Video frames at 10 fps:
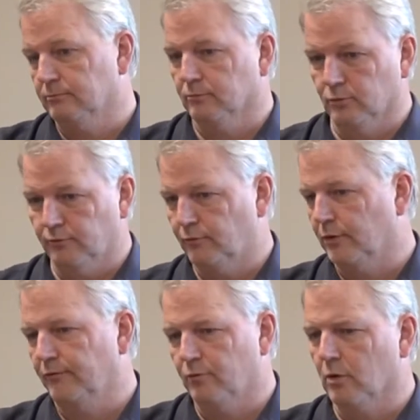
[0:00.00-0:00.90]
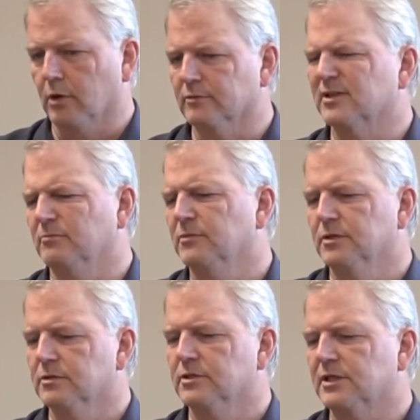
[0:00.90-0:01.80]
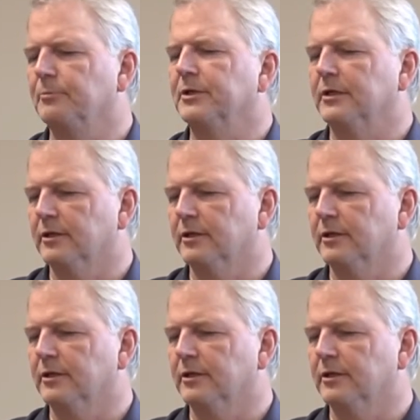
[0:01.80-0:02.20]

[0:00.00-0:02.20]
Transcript: Rule 44 or something